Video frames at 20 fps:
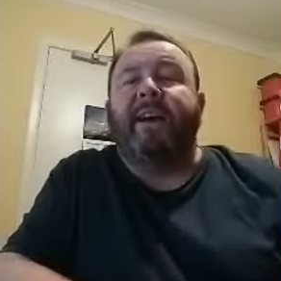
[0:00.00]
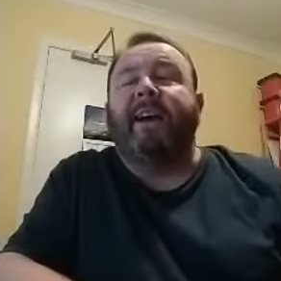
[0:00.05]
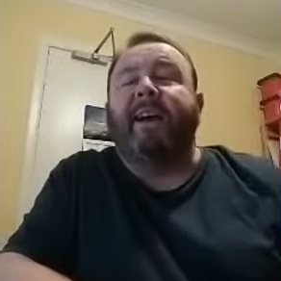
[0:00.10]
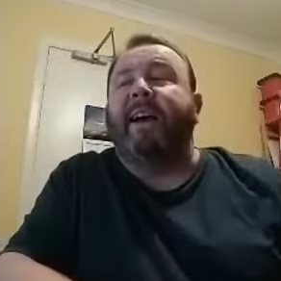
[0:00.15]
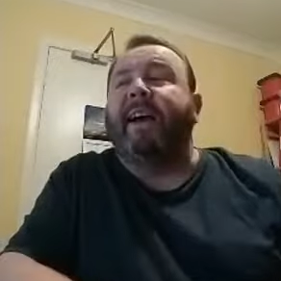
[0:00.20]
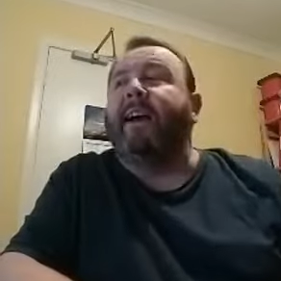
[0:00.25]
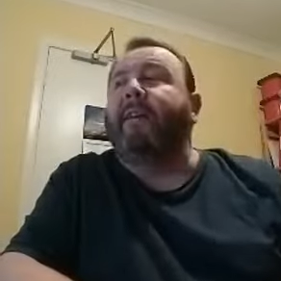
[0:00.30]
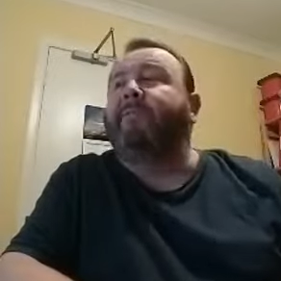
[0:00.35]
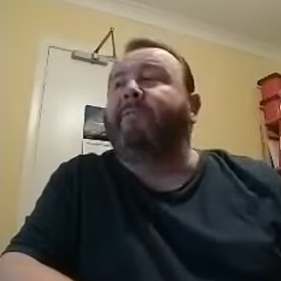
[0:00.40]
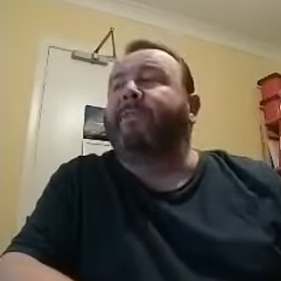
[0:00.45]

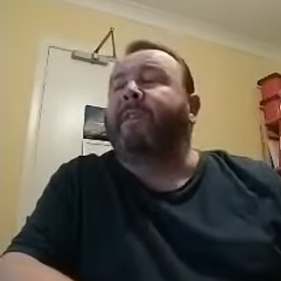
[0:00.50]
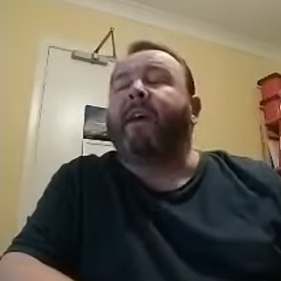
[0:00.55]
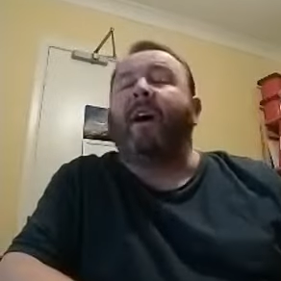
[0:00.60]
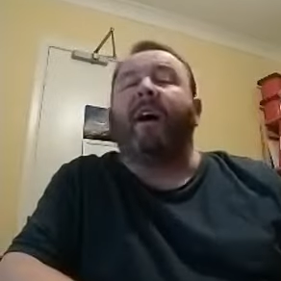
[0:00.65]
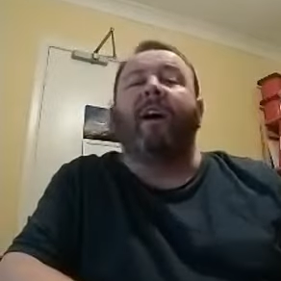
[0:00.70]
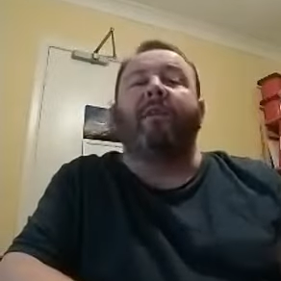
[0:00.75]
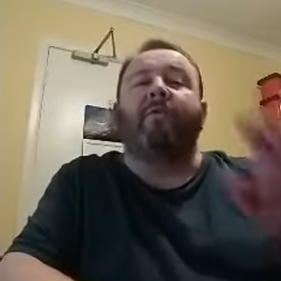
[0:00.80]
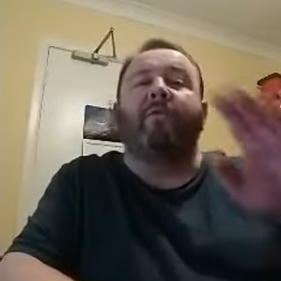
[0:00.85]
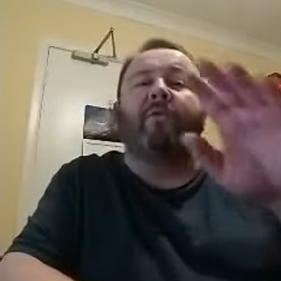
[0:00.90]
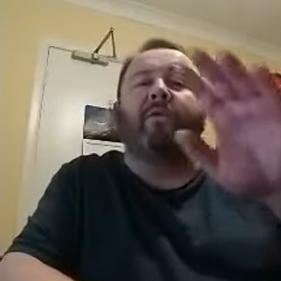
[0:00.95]

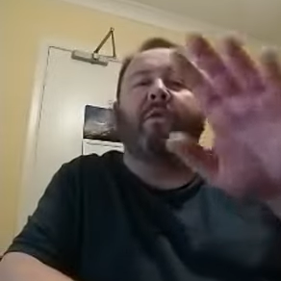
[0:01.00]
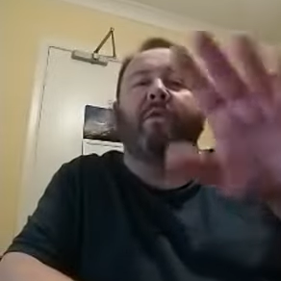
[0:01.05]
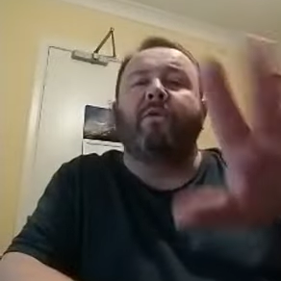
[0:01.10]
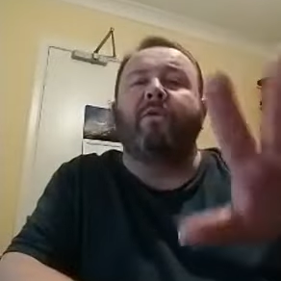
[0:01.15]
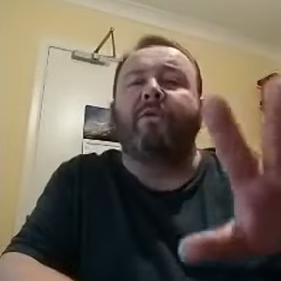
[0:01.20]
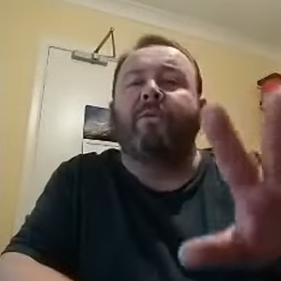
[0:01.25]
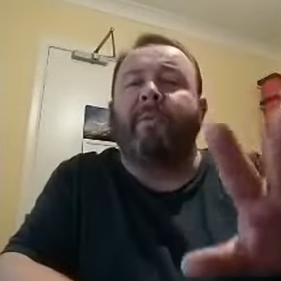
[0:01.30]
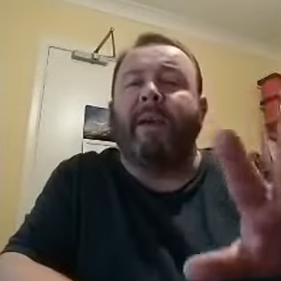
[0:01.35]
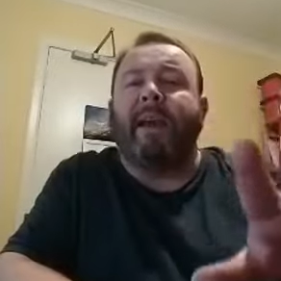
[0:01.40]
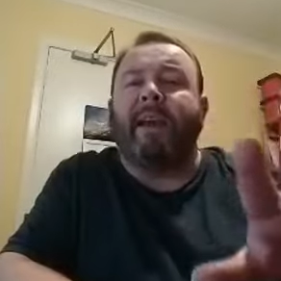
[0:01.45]
I will call
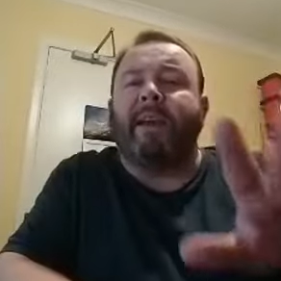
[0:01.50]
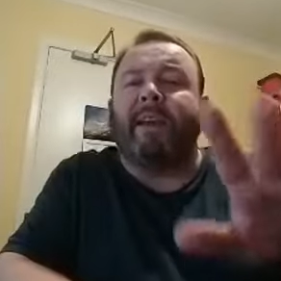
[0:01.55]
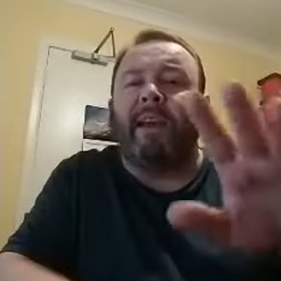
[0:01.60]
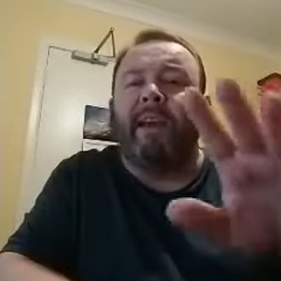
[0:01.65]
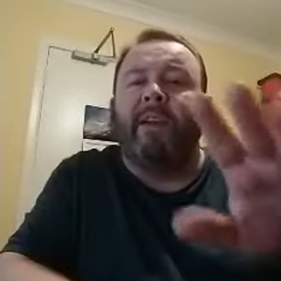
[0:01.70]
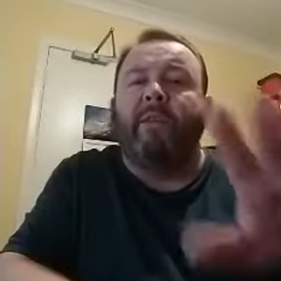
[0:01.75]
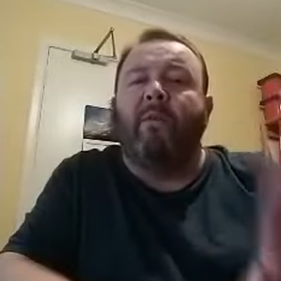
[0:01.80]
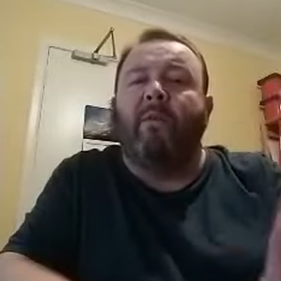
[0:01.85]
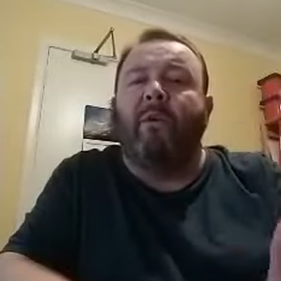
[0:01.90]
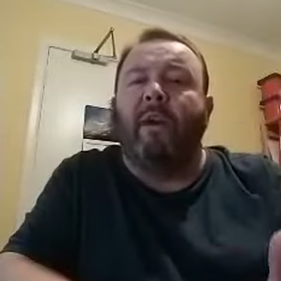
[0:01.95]
you back
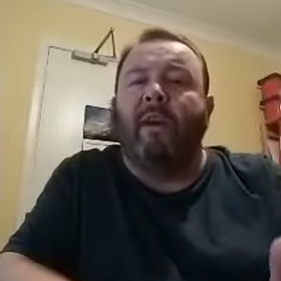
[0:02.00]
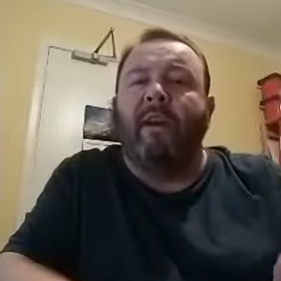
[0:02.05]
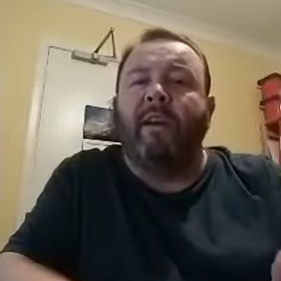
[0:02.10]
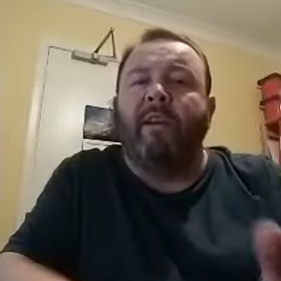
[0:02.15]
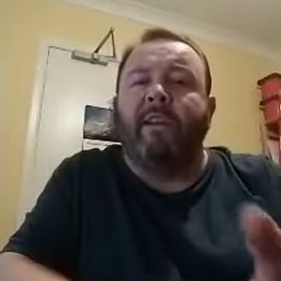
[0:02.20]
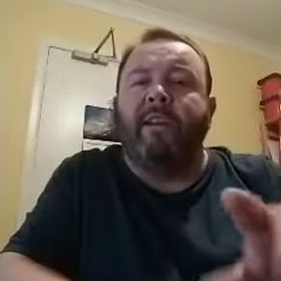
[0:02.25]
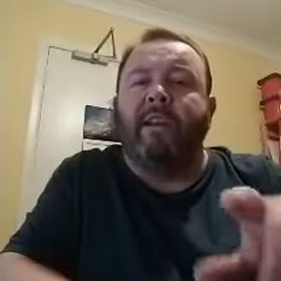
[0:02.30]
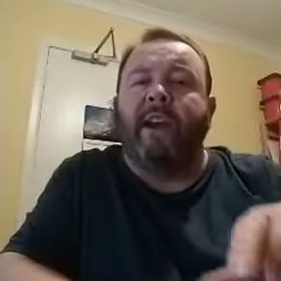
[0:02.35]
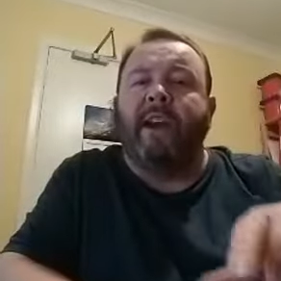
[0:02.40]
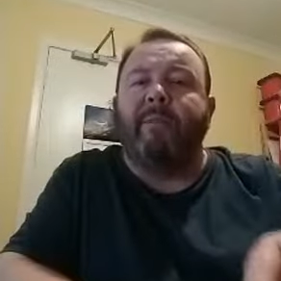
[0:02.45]
in a
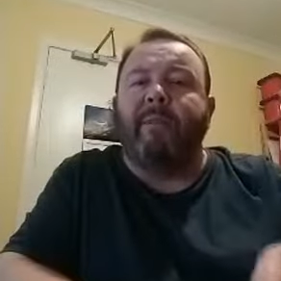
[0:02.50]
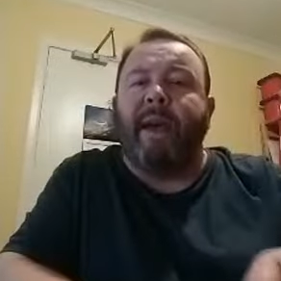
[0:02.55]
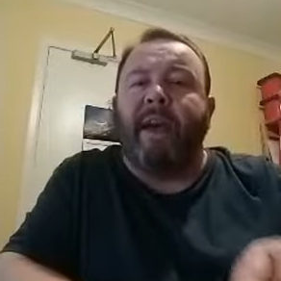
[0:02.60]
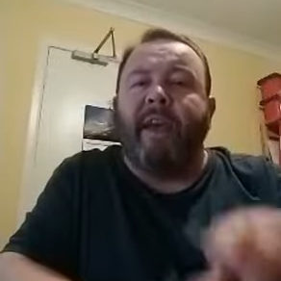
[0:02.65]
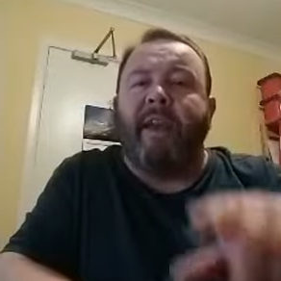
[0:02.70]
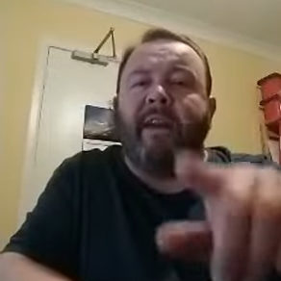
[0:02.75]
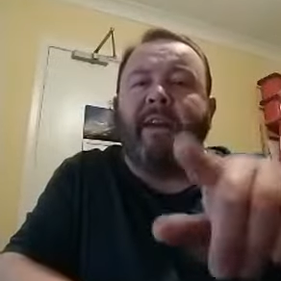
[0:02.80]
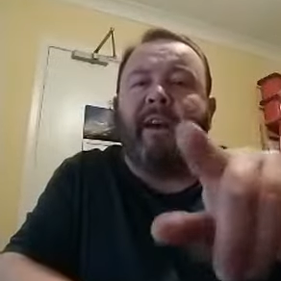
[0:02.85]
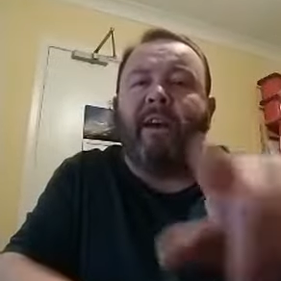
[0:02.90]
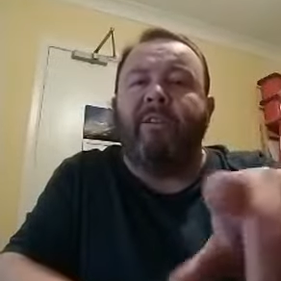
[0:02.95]
while, young
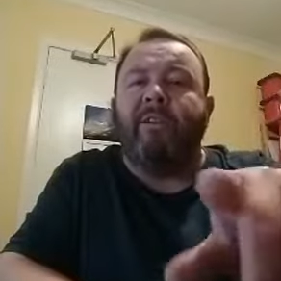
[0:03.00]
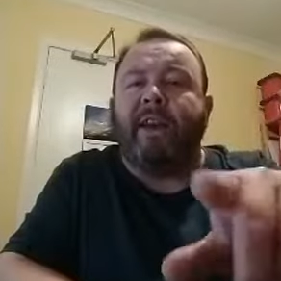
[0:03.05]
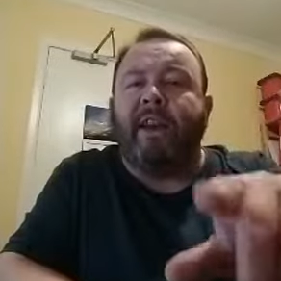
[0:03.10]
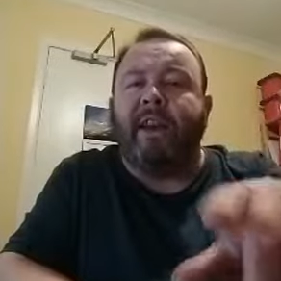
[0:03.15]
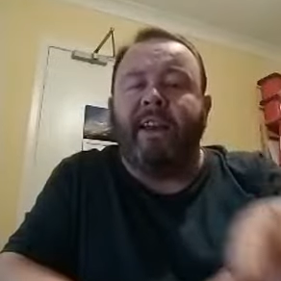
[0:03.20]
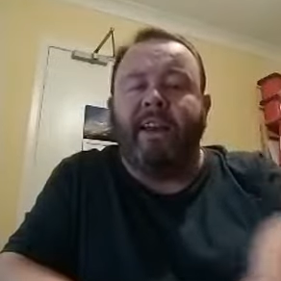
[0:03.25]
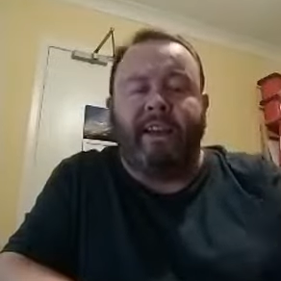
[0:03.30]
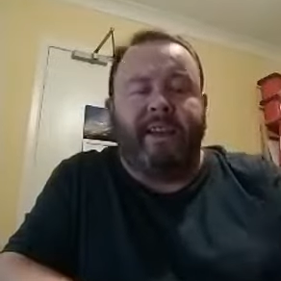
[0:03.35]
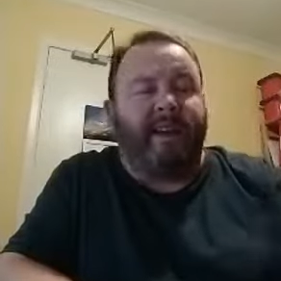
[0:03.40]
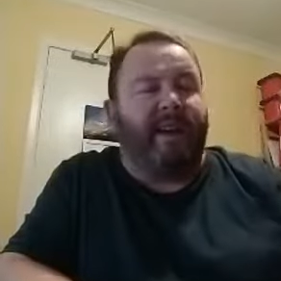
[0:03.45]
man,
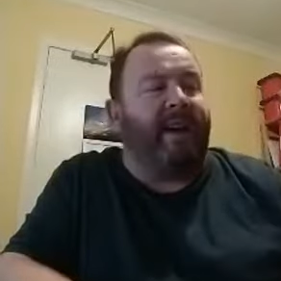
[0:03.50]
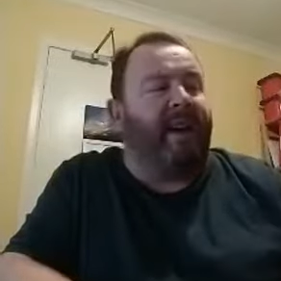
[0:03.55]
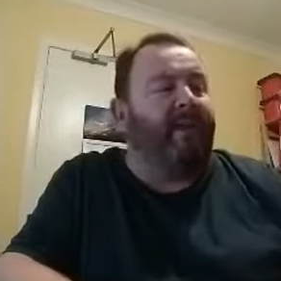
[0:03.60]
okay?